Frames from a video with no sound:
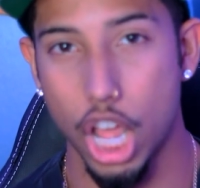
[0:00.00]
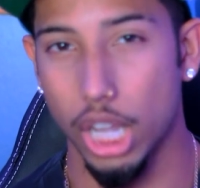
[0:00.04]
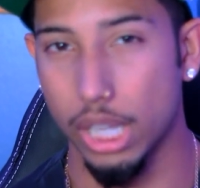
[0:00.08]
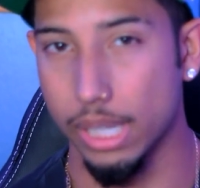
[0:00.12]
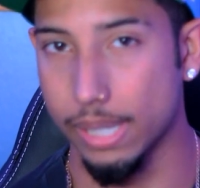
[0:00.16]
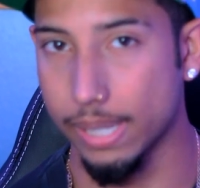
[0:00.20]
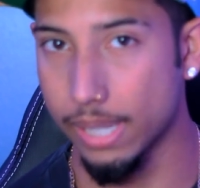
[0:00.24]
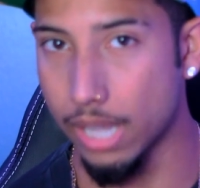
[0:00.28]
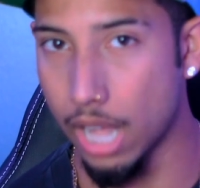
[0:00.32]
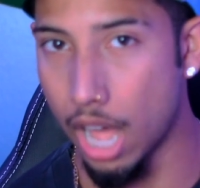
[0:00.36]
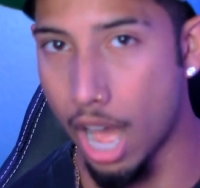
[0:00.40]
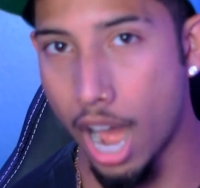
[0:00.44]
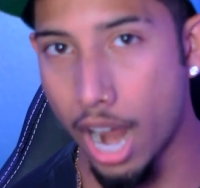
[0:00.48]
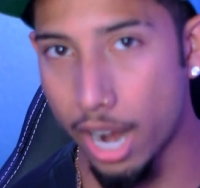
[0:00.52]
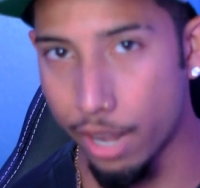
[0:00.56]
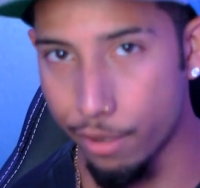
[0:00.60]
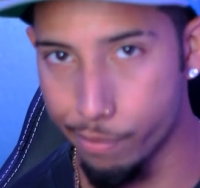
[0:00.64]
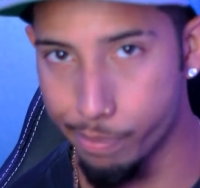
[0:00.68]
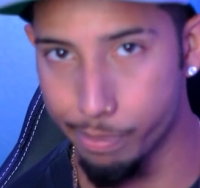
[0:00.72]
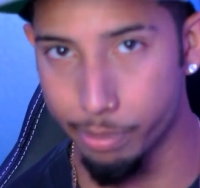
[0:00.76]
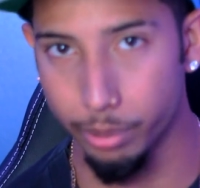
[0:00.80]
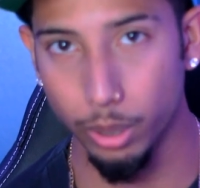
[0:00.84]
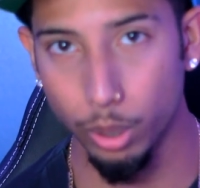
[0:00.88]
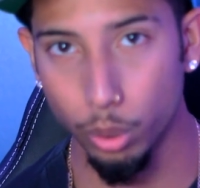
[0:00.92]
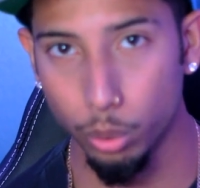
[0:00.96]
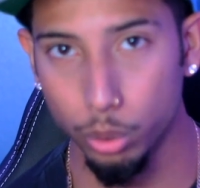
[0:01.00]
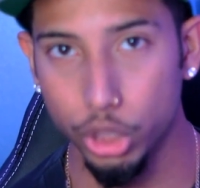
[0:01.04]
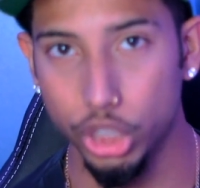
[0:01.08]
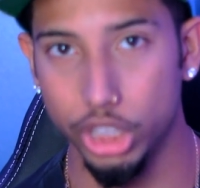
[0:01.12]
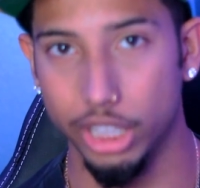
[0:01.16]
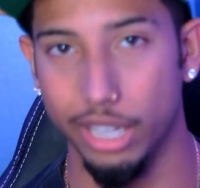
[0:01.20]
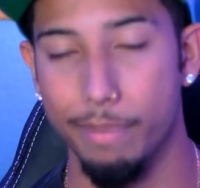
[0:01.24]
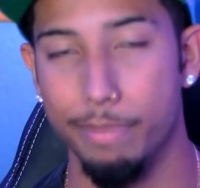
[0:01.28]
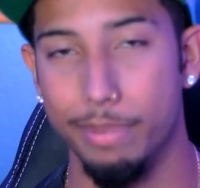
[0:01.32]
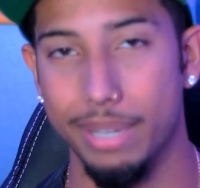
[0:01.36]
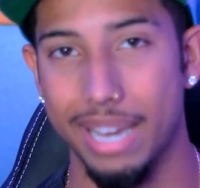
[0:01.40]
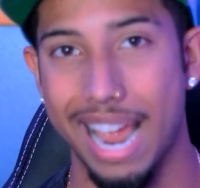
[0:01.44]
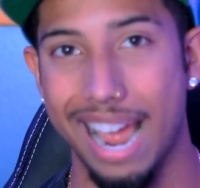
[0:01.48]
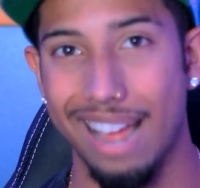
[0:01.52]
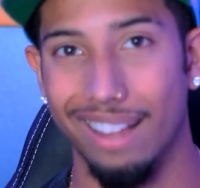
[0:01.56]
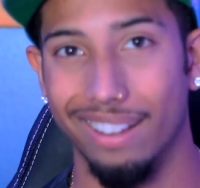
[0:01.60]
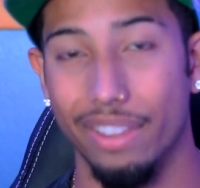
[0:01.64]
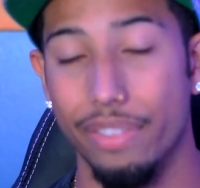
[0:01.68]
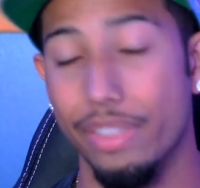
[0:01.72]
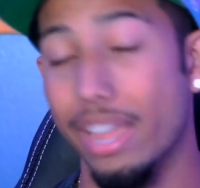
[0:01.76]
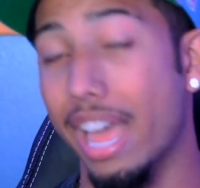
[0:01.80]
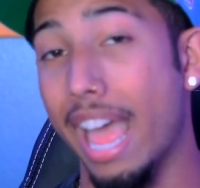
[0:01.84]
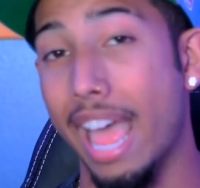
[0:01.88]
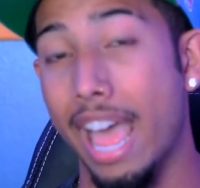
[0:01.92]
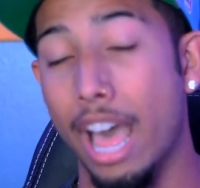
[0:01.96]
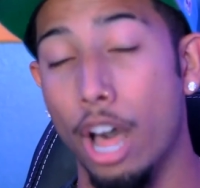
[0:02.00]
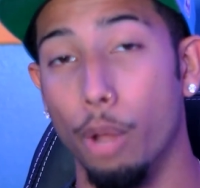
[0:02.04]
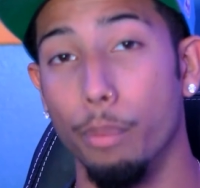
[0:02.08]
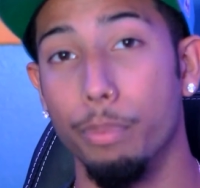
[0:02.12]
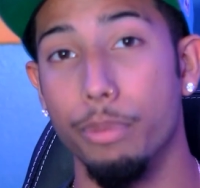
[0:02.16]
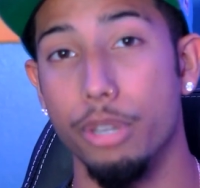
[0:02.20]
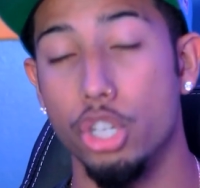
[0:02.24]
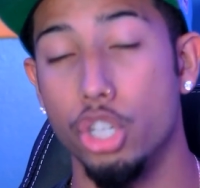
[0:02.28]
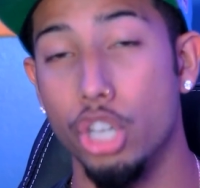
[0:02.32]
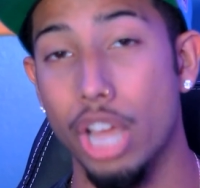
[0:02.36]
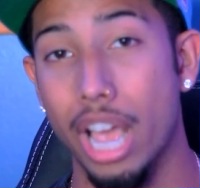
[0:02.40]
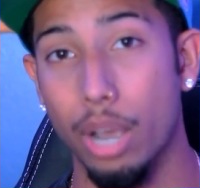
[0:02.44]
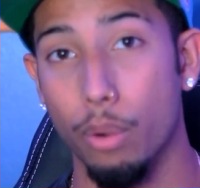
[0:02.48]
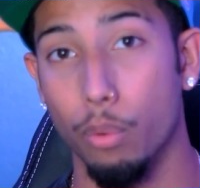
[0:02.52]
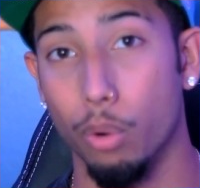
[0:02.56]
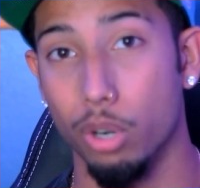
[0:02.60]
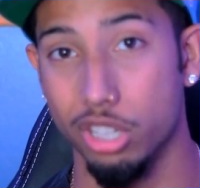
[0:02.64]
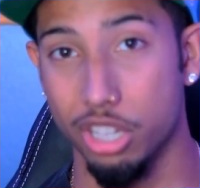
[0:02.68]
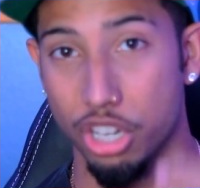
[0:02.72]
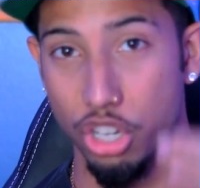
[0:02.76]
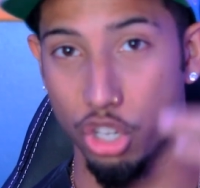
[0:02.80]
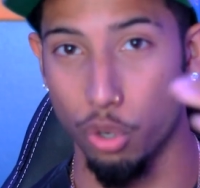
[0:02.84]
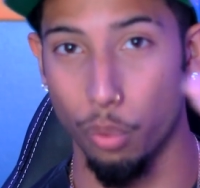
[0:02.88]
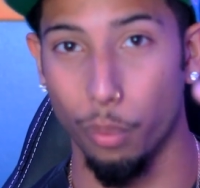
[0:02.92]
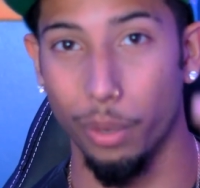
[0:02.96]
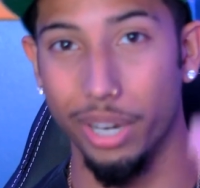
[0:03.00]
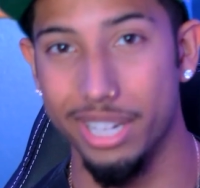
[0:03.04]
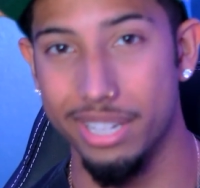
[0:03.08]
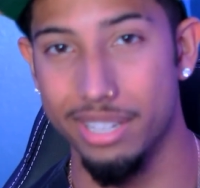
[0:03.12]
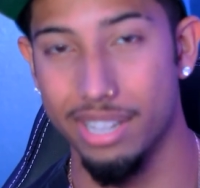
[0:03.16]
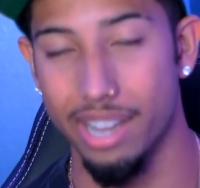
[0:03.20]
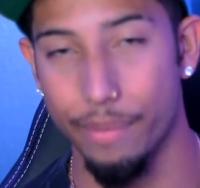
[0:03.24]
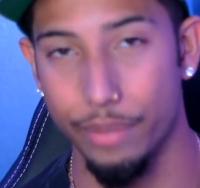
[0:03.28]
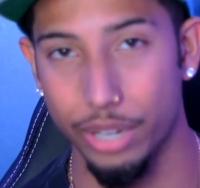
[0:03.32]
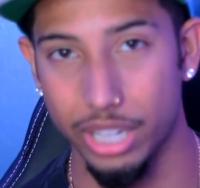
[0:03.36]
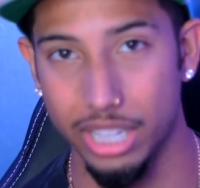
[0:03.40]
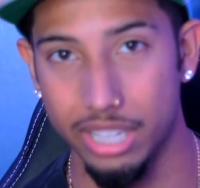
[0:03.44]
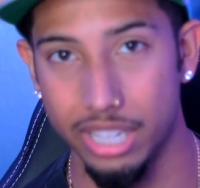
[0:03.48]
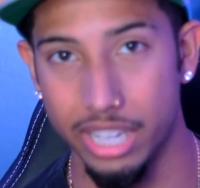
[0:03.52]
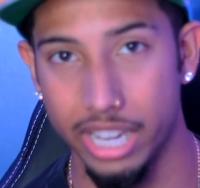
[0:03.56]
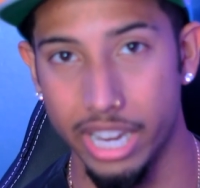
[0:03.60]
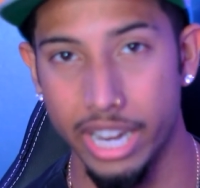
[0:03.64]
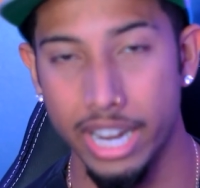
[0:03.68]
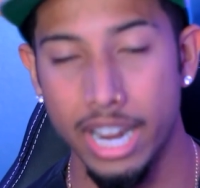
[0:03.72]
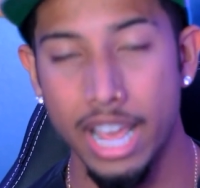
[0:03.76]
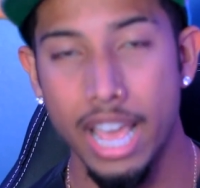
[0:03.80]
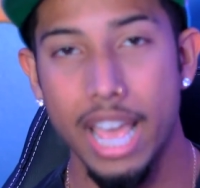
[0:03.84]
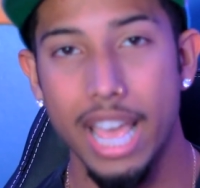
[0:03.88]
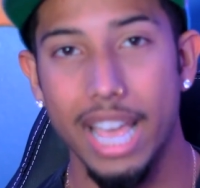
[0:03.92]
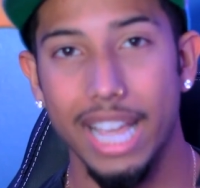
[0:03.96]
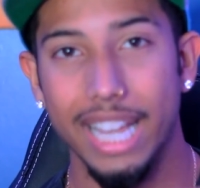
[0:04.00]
Lot of blue chip talent that helped the Jaguars in 2017